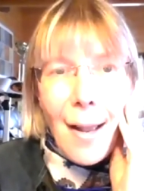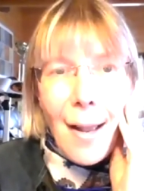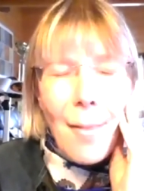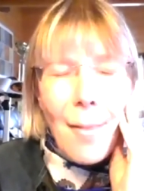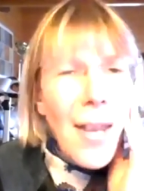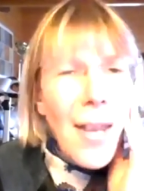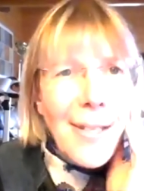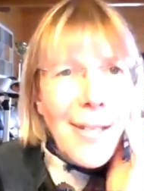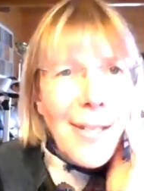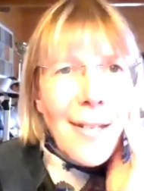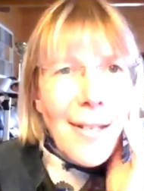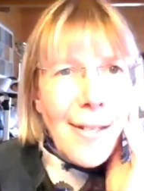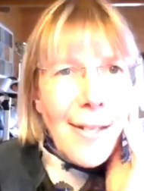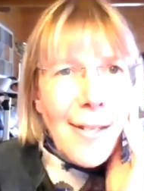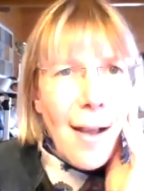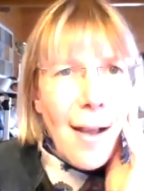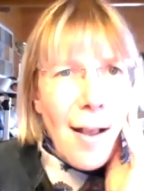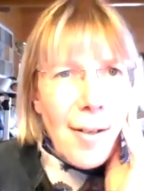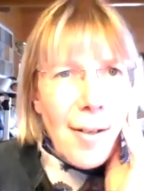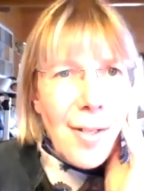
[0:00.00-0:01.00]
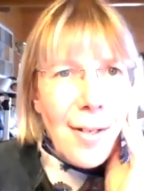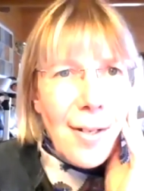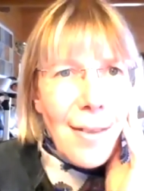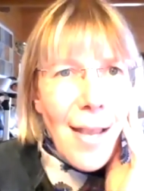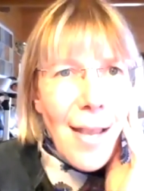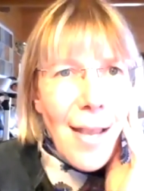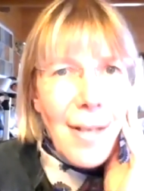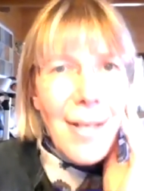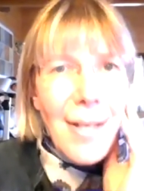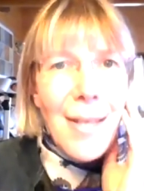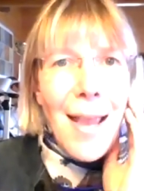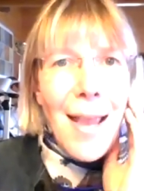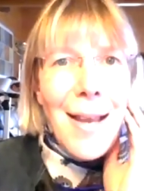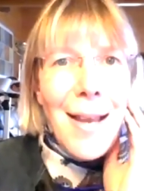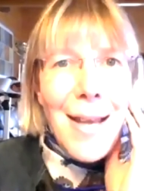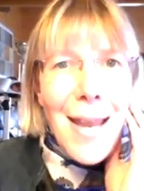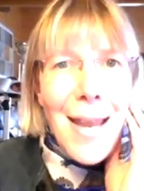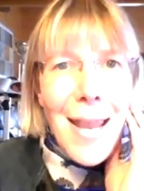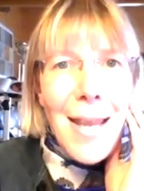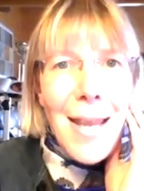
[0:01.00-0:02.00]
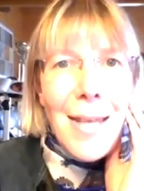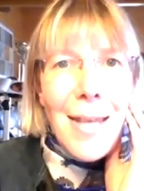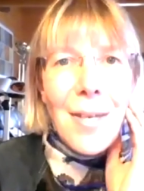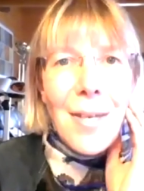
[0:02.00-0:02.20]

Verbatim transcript: And that's a disaster. They, they need